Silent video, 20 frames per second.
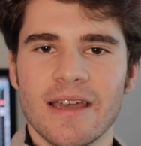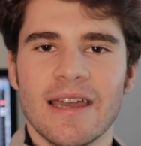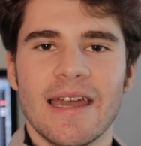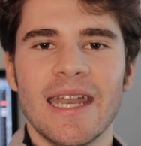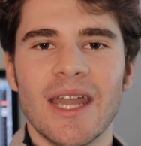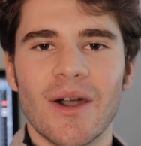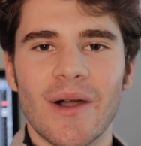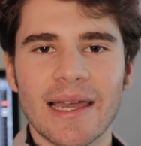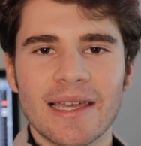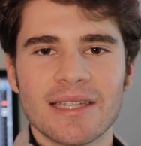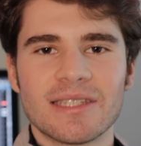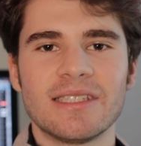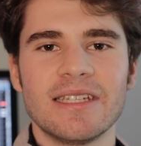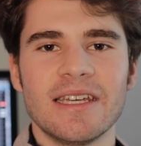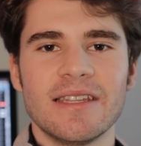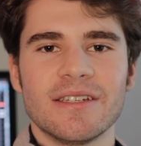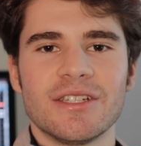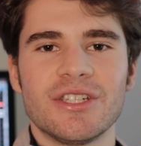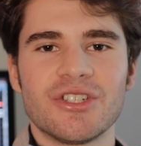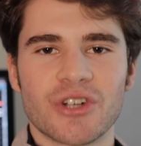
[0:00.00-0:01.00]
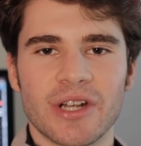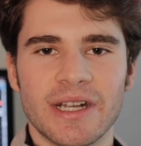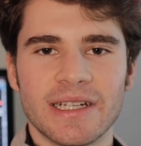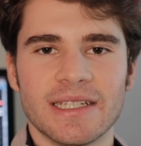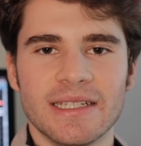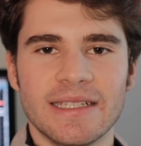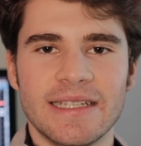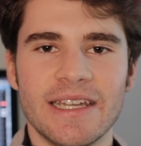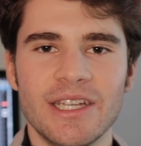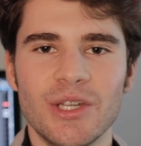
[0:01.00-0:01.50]
Now I could see this trend
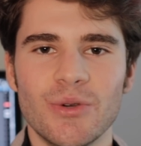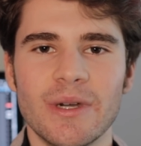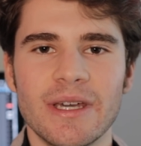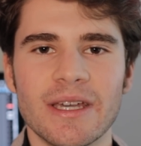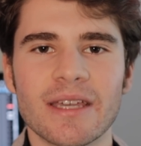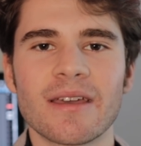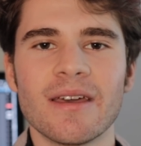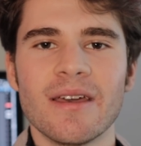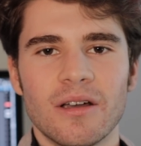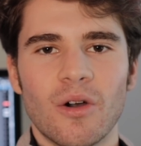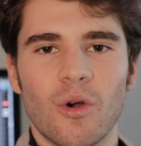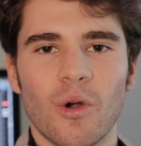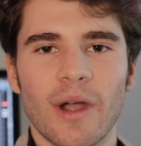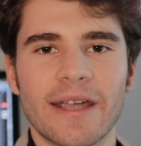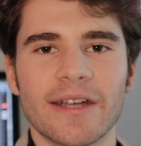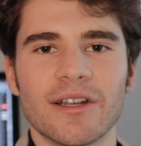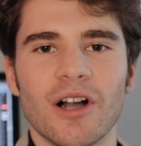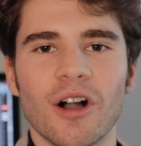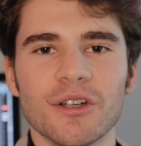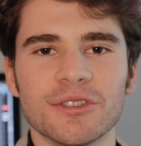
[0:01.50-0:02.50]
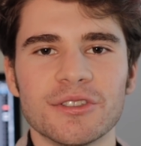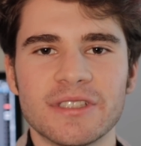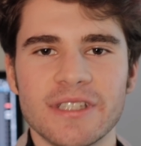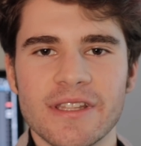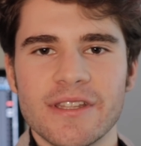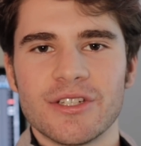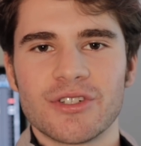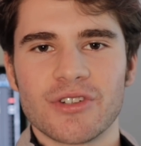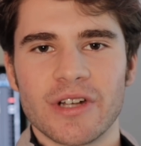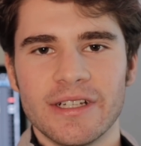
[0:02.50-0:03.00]
continuing, or I could also see
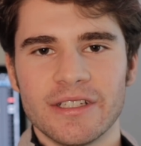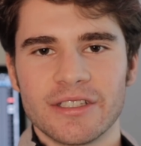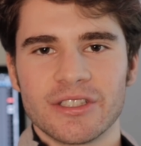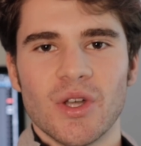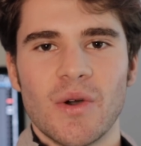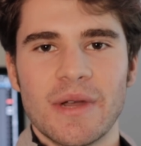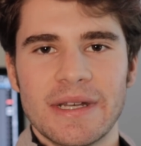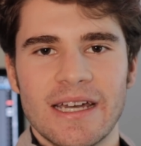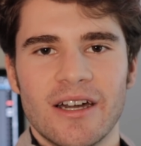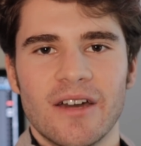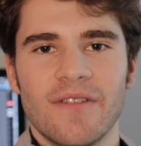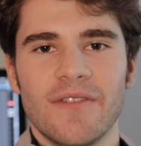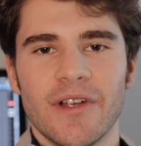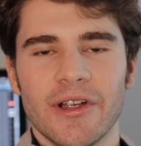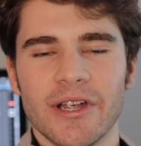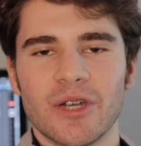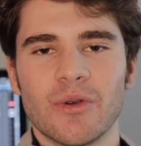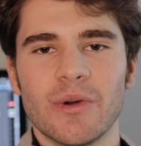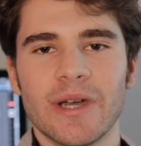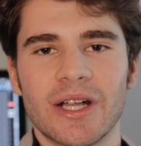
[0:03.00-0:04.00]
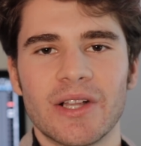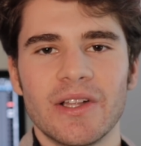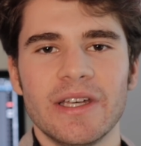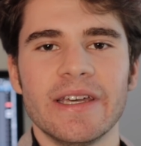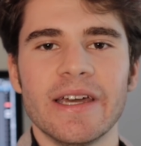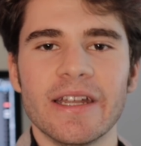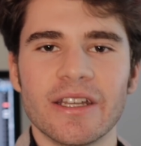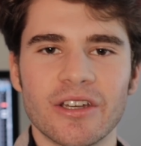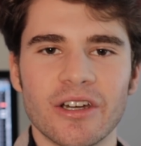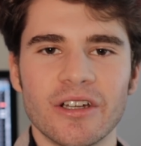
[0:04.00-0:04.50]
this trend slowing down very quickly.
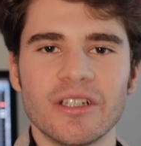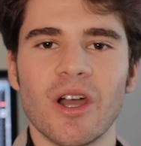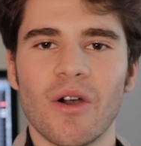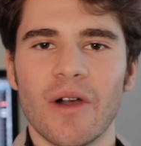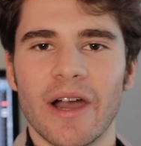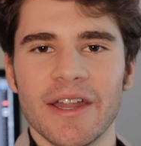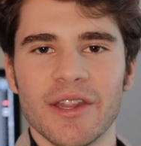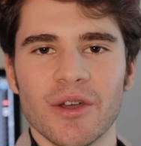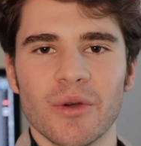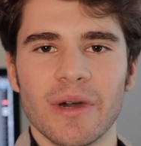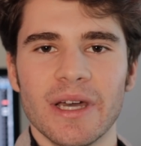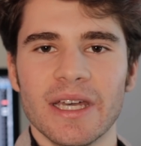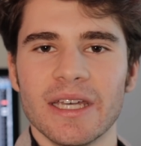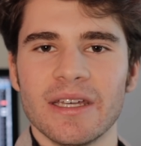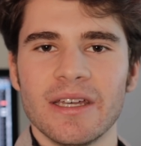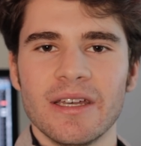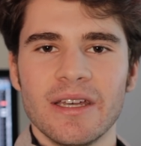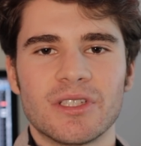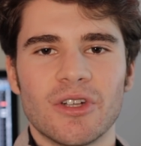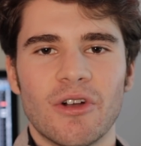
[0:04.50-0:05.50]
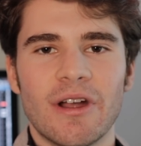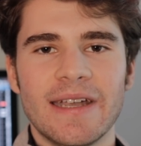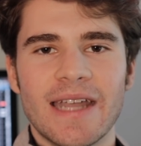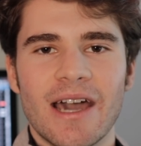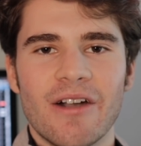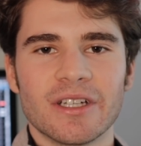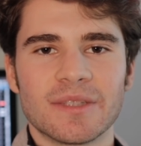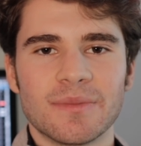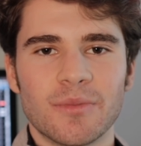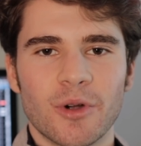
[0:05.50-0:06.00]
It could go either way. So right now
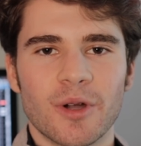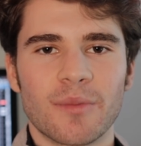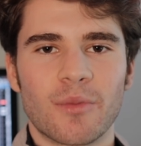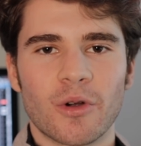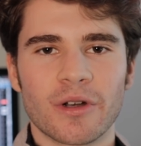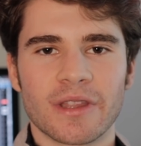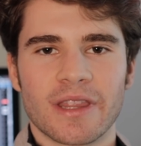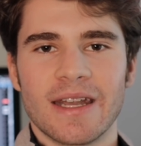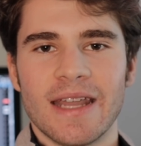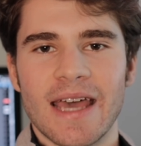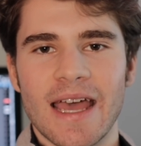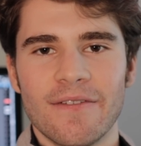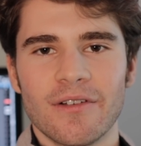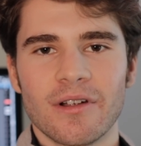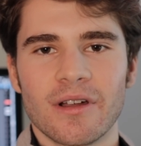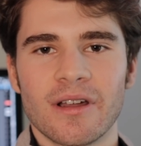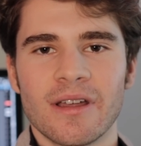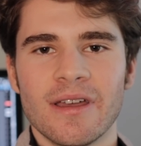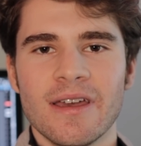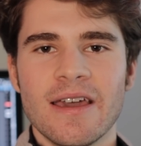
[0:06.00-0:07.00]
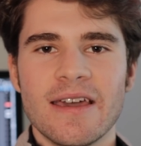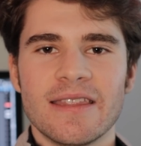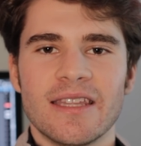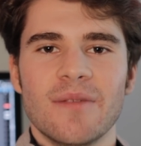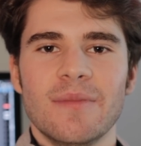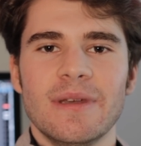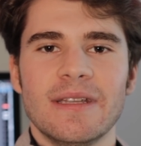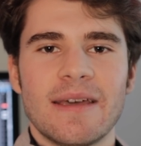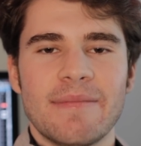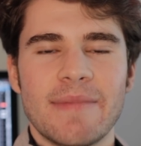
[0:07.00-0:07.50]
it's more important than ever than
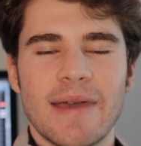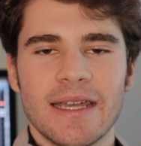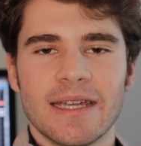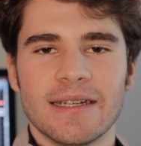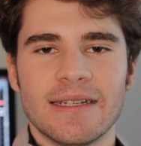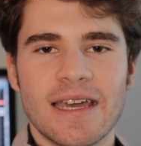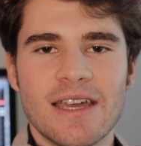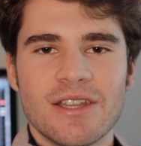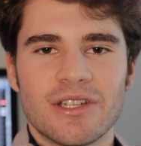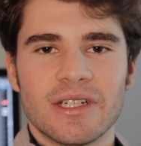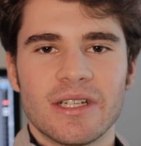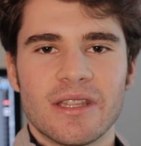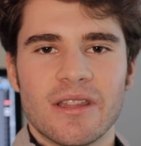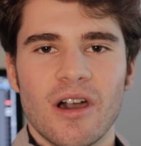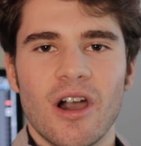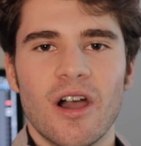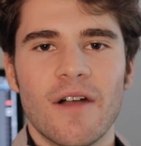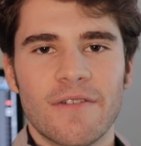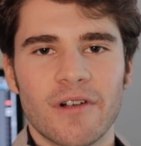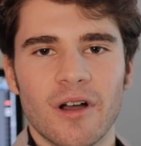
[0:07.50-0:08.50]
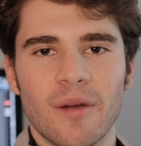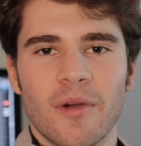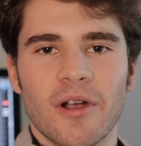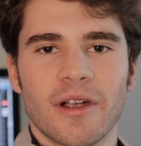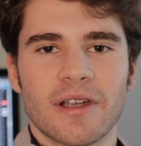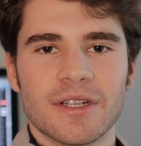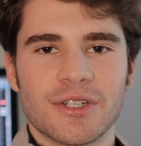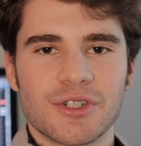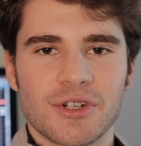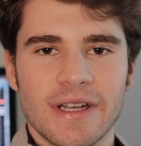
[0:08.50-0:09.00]
be paying attention to the overall
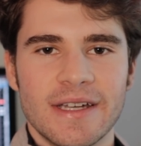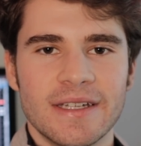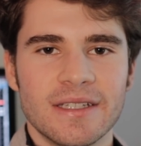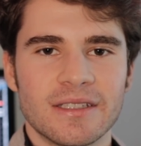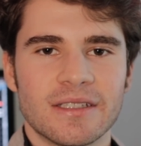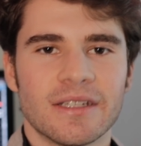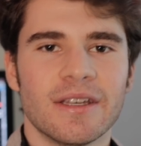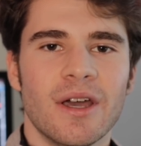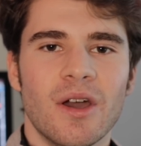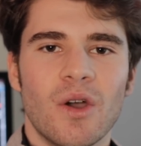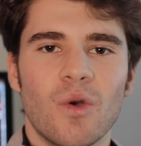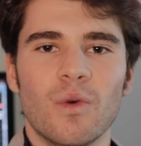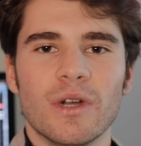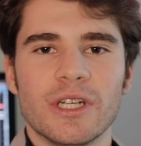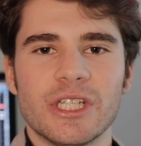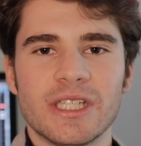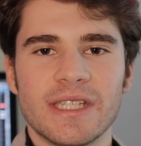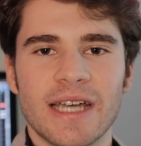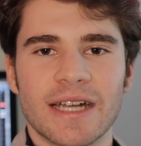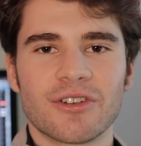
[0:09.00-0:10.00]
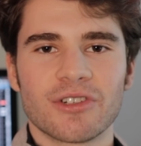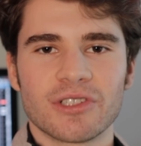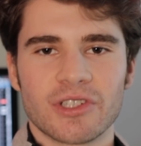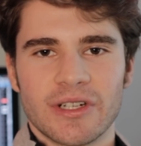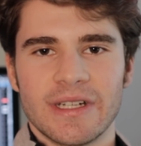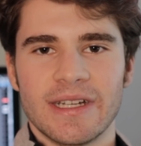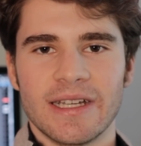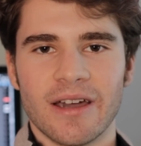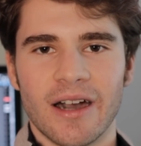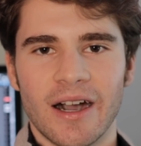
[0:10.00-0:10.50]
market trends, which sectors are
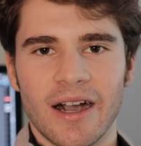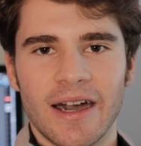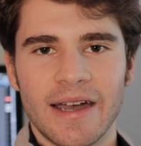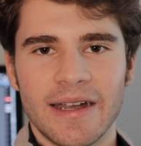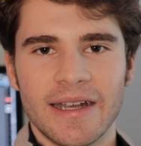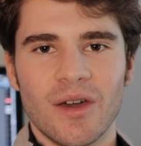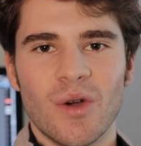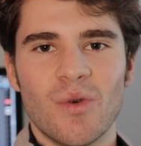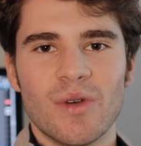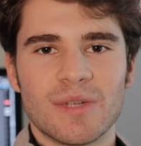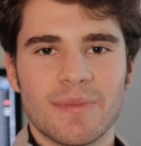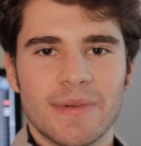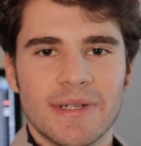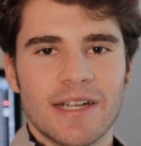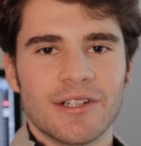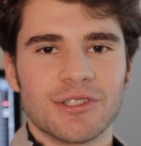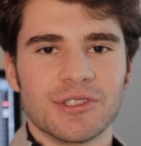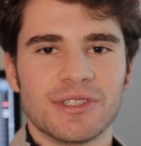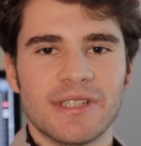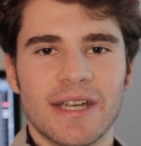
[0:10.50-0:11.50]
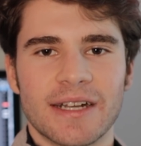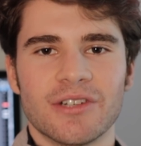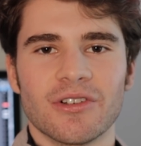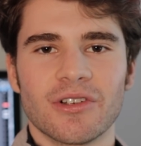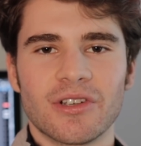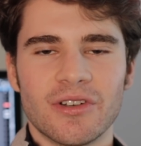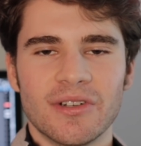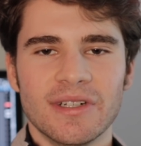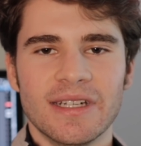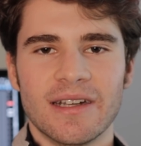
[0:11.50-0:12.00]
getting hot and which potential sector
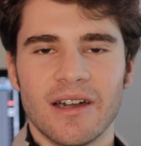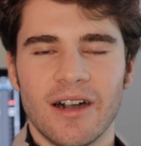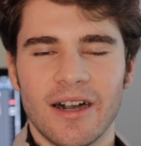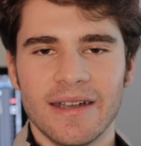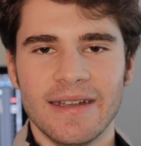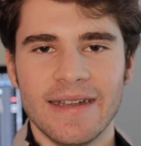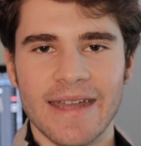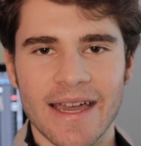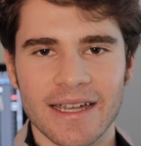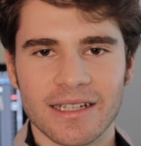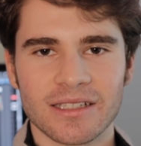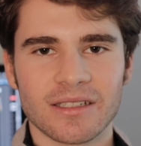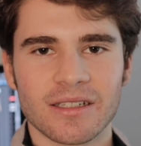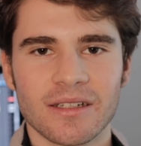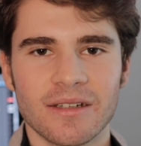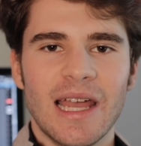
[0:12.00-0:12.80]
could get hot next.